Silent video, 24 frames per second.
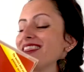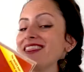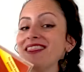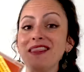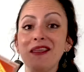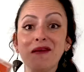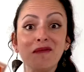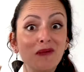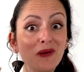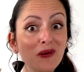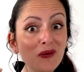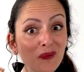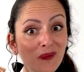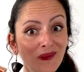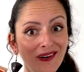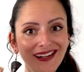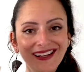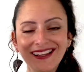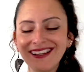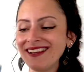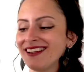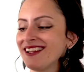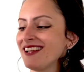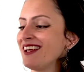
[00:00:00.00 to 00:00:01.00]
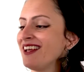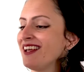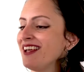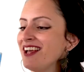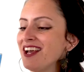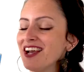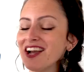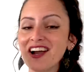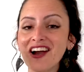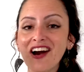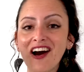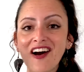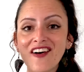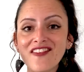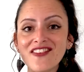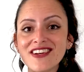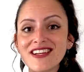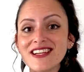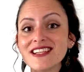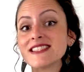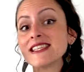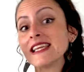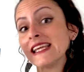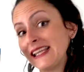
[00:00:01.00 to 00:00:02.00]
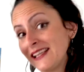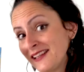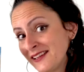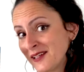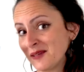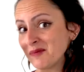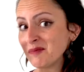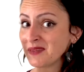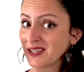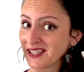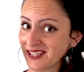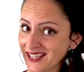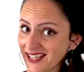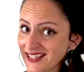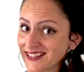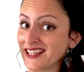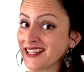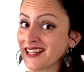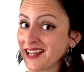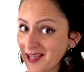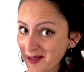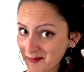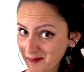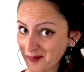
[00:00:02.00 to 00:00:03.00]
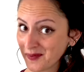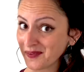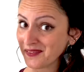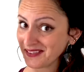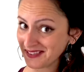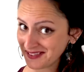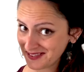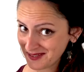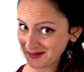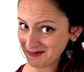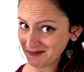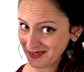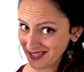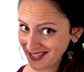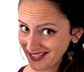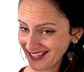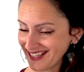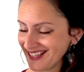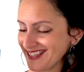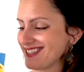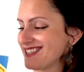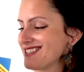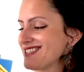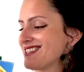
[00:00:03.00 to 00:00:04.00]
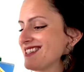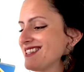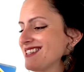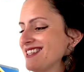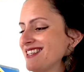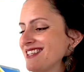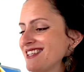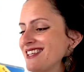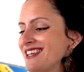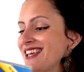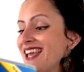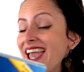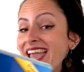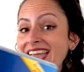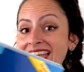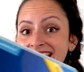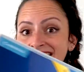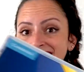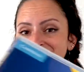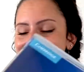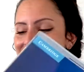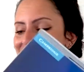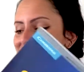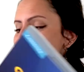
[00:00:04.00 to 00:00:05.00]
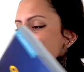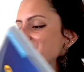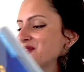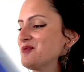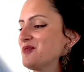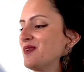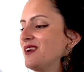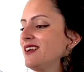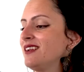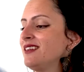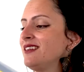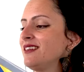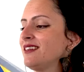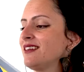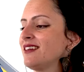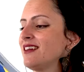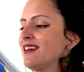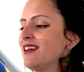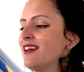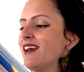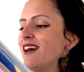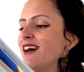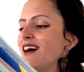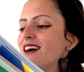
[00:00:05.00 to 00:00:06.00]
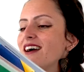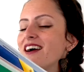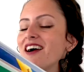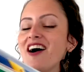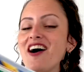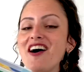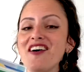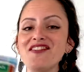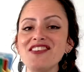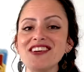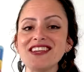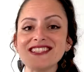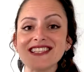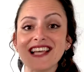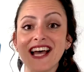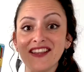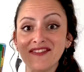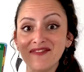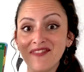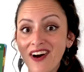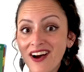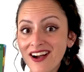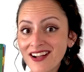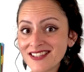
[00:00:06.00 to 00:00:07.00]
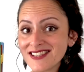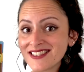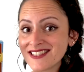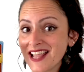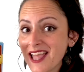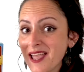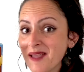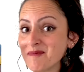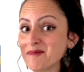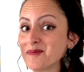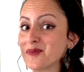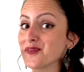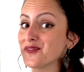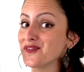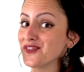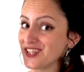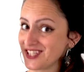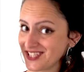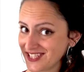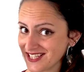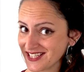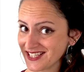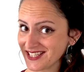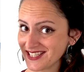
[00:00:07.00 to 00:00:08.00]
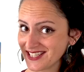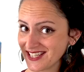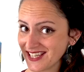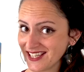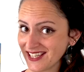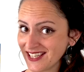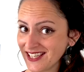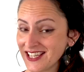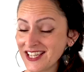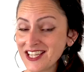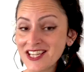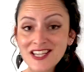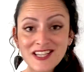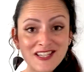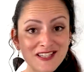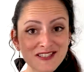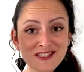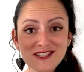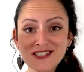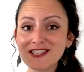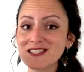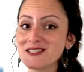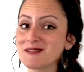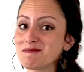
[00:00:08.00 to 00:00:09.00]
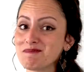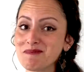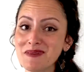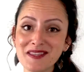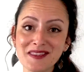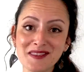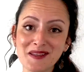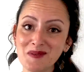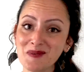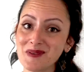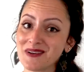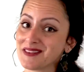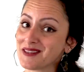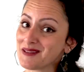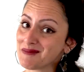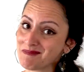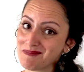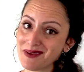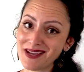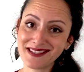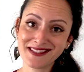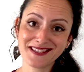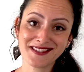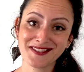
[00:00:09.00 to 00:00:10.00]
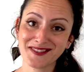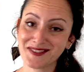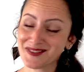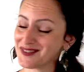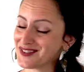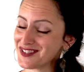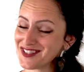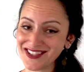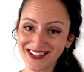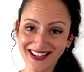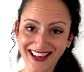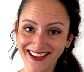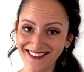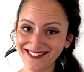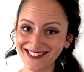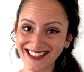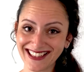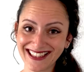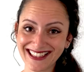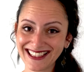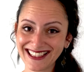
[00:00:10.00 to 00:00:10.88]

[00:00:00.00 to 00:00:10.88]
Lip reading: The blue one covers intermediate and upper intermediate. And the green one covers advanced and proficiency. Just pick the one that better suits your level.